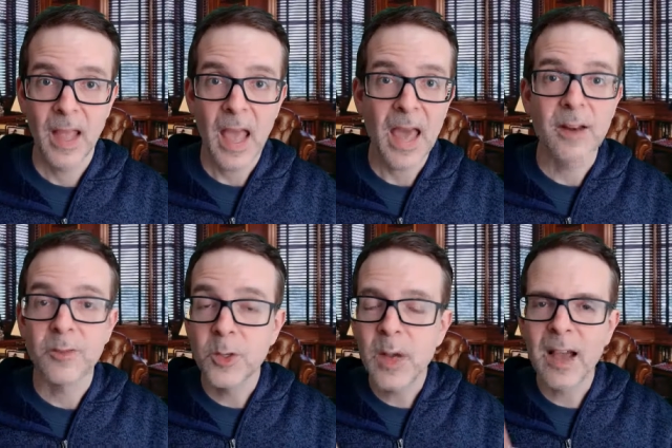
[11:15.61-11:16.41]
And if
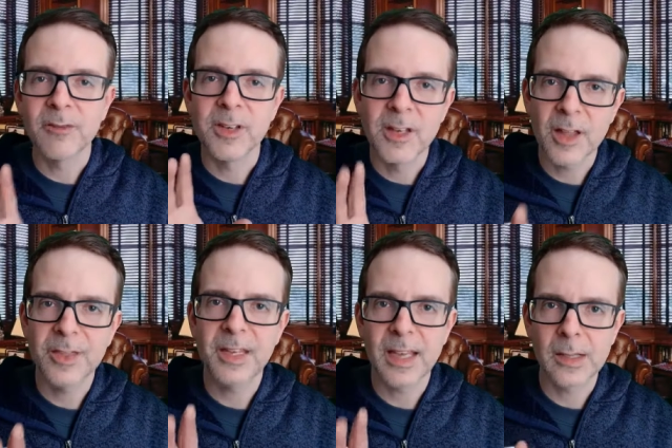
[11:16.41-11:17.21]
you have
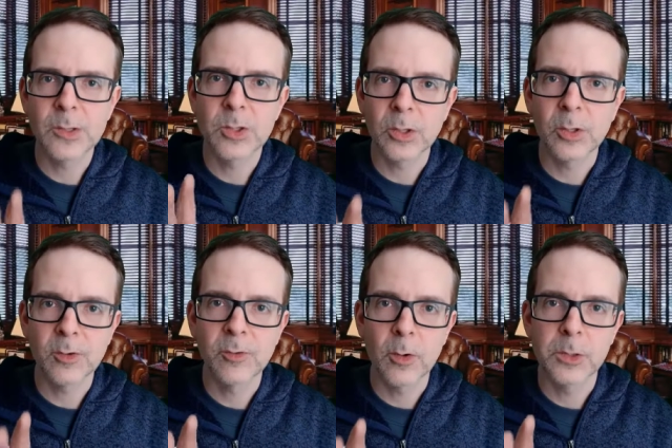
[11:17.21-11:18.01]
nothing else to look
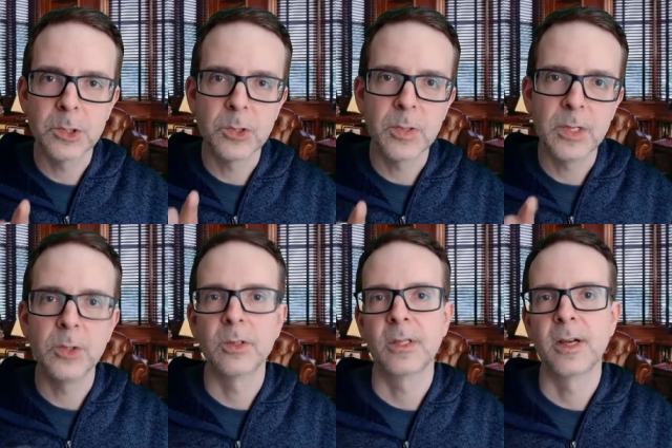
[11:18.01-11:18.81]
forward to in
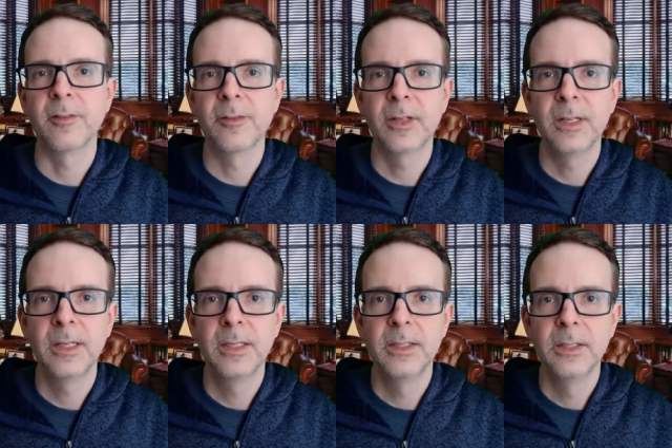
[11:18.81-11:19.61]
your life,
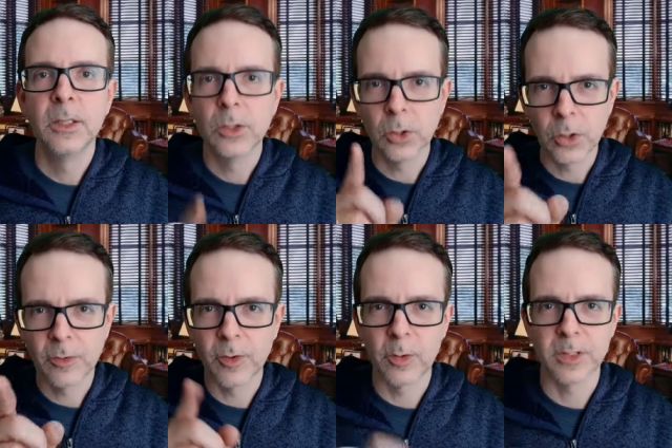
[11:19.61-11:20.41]
look
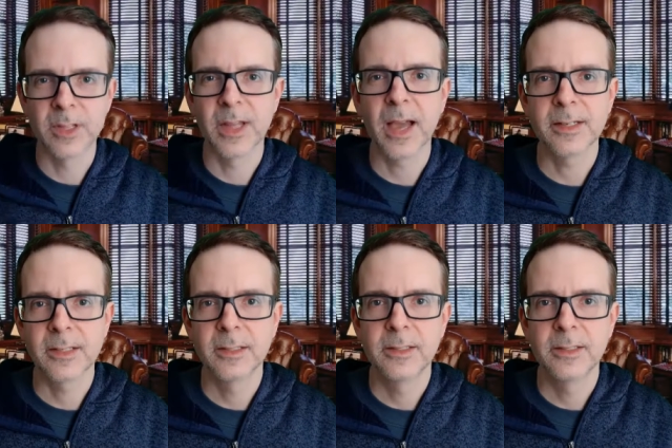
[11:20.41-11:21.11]
forward to that.